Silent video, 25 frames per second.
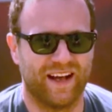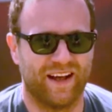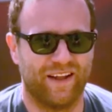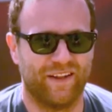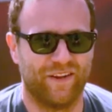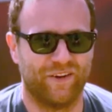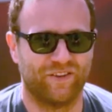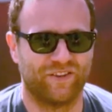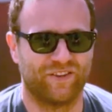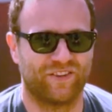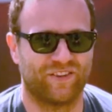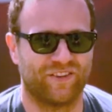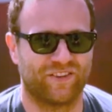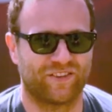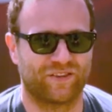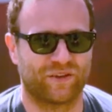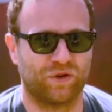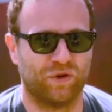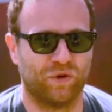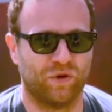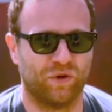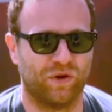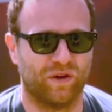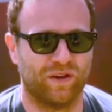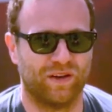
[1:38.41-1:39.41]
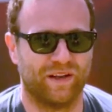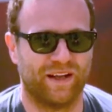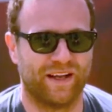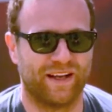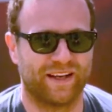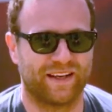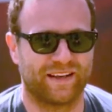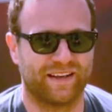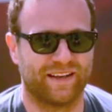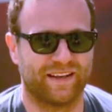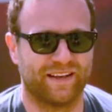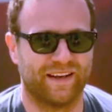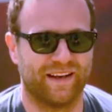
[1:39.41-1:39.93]
And there's just this cool
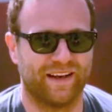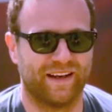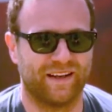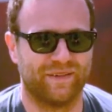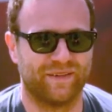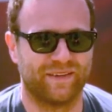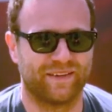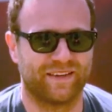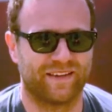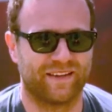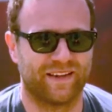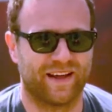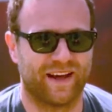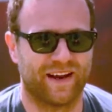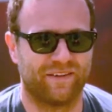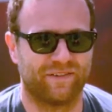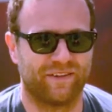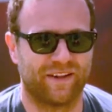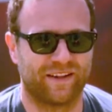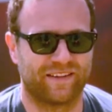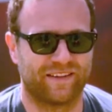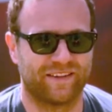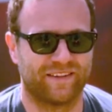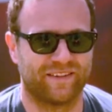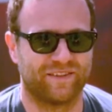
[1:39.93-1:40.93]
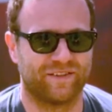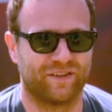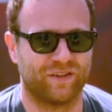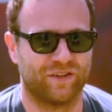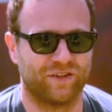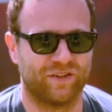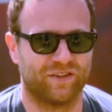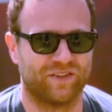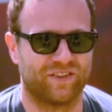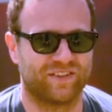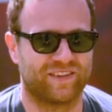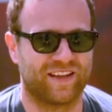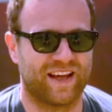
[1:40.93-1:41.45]
like element to that of like these
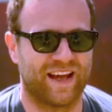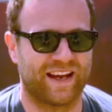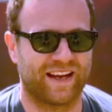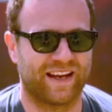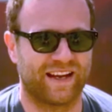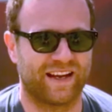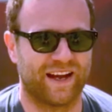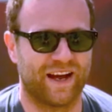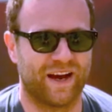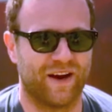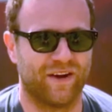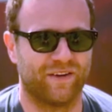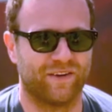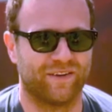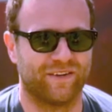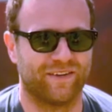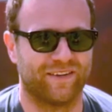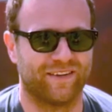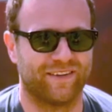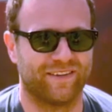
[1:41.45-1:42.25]
dudes just hanging out,